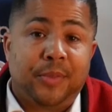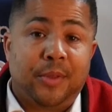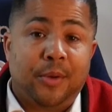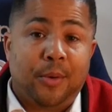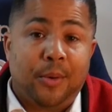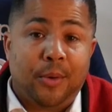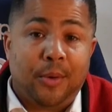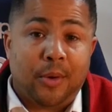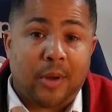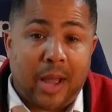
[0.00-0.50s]

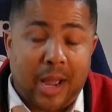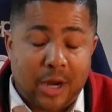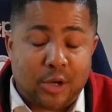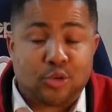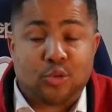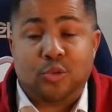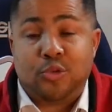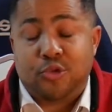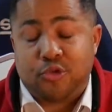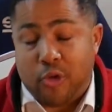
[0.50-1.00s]
the
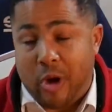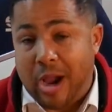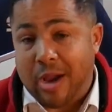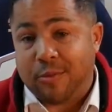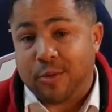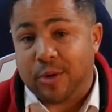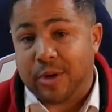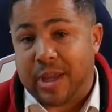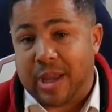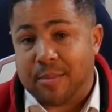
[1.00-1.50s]
actual
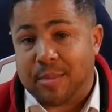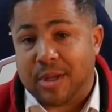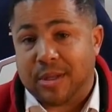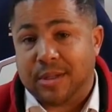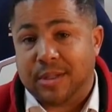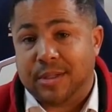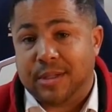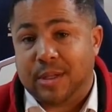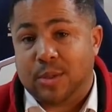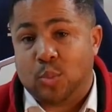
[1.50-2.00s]
driver came out and
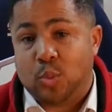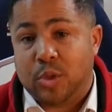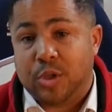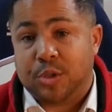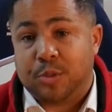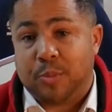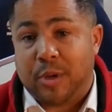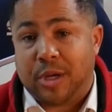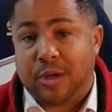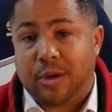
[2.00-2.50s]
he said,
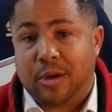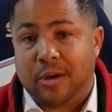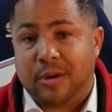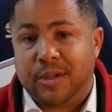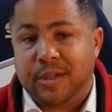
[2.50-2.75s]
"Where's my car?"